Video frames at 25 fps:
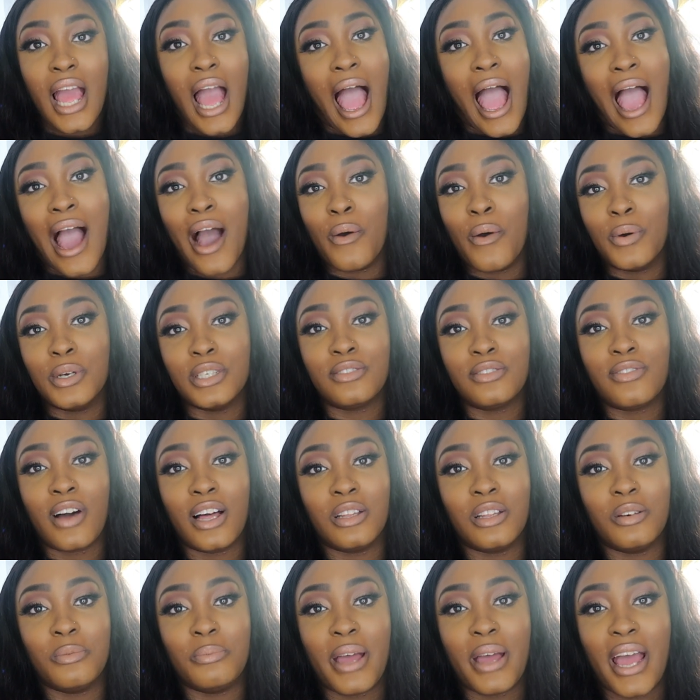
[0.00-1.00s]
I always
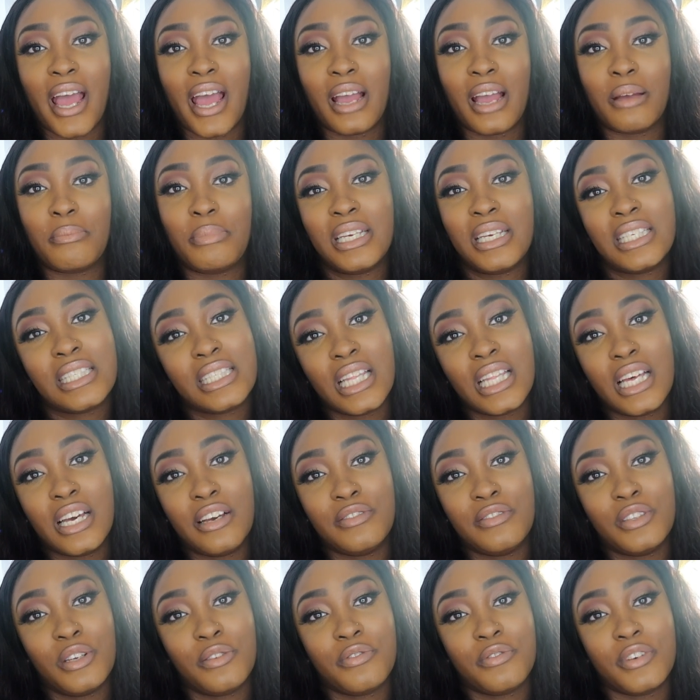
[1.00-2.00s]
follow back. Peace,
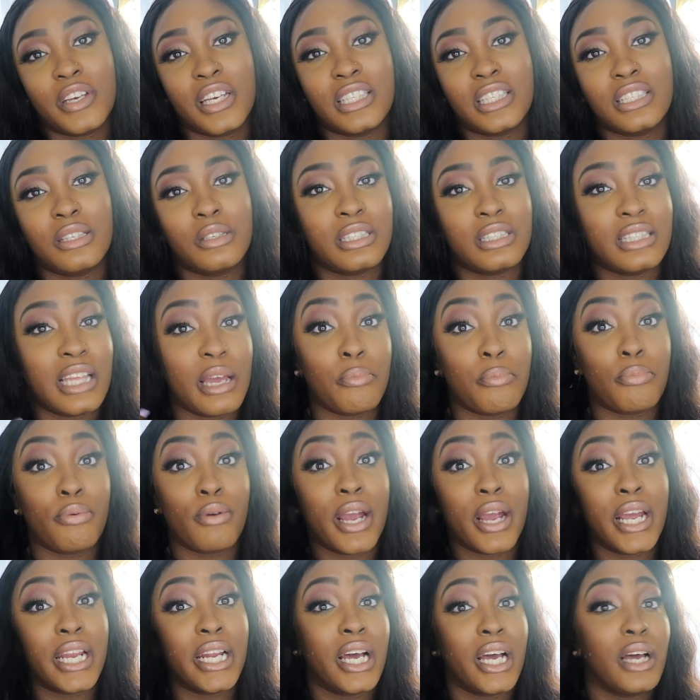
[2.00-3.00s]
love. Don't forget to stay
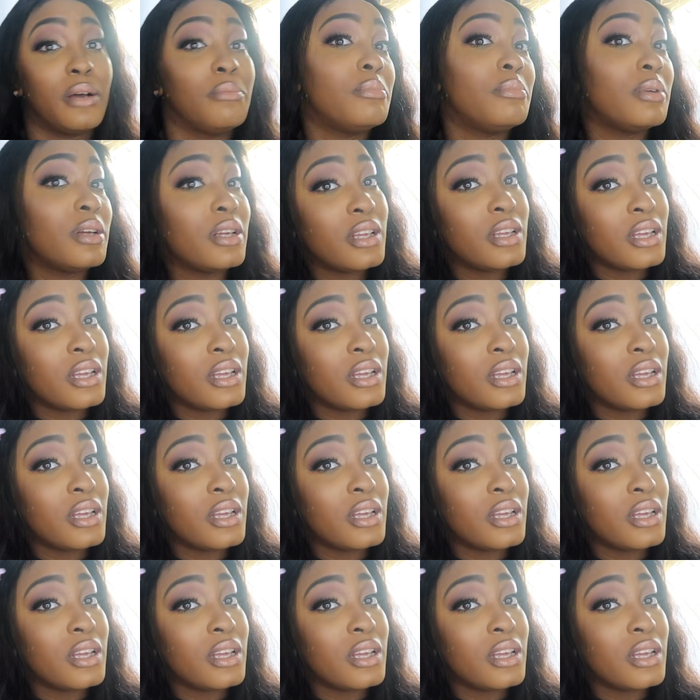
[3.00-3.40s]
prayed up.